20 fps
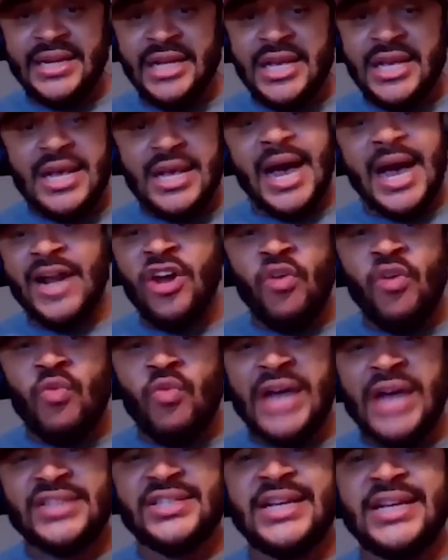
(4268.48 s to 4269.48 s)
I don't
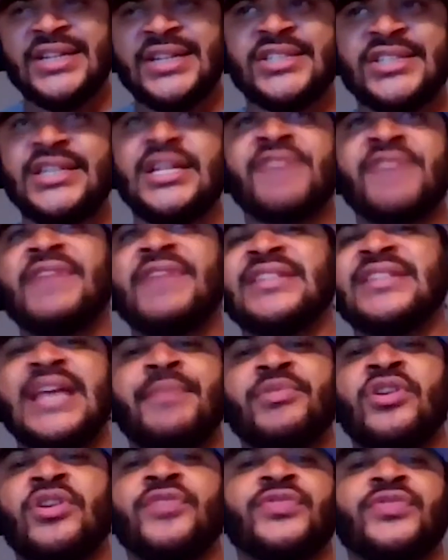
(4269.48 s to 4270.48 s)
watch that shit if I tape
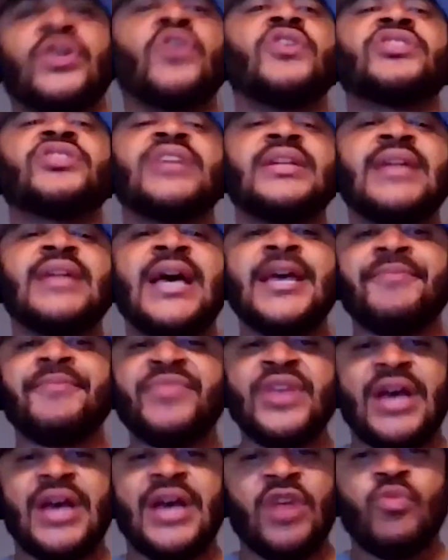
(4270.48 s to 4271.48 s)
it on Thursday night.
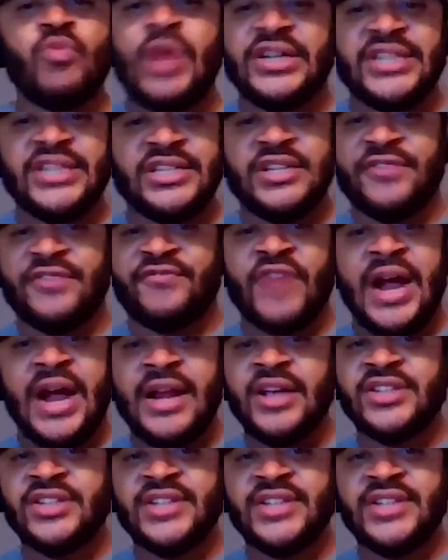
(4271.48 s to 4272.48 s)
I don't watch that shit Friday
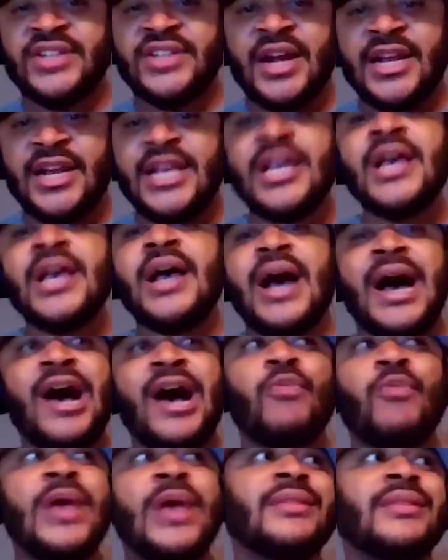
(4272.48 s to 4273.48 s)
or Saturday. I'll
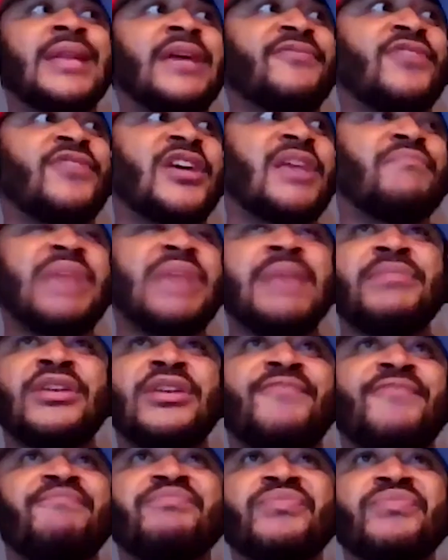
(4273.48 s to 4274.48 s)
wait like fucking maybe if
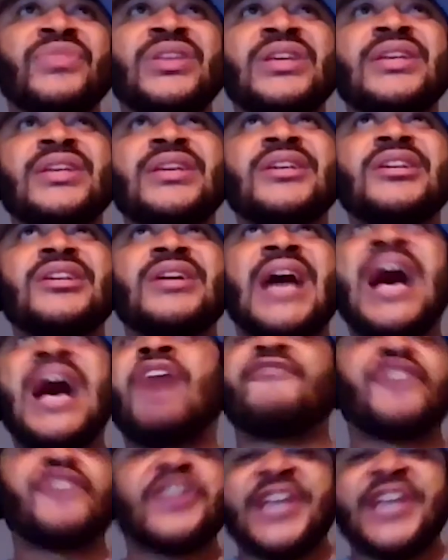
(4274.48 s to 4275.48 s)
I'll
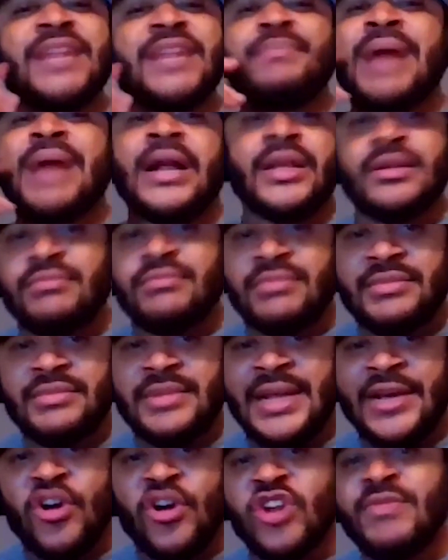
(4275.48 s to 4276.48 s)
forget about it
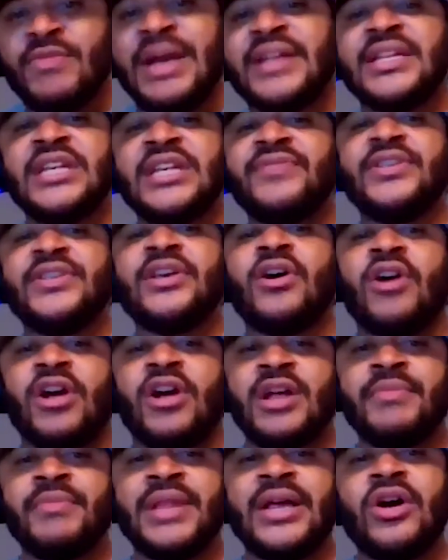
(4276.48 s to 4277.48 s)
and go to my DVR
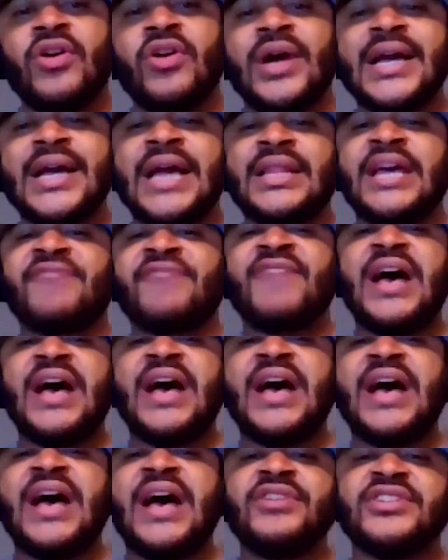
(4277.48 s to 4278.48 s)
and be like, oh, I got like 5 of
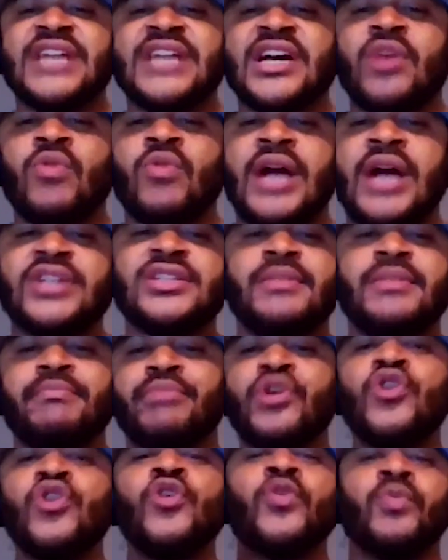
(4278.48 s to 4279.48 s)
these I go watch.
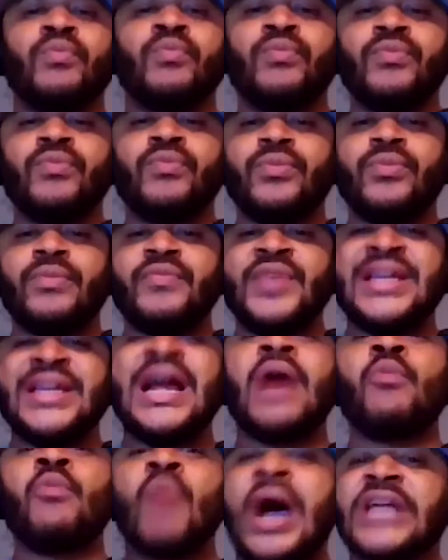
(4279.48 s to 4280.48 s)
Boom. And I
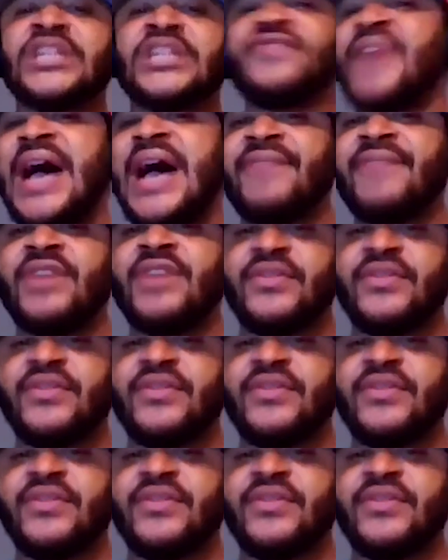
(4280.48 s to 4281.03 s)
watch 5 of them.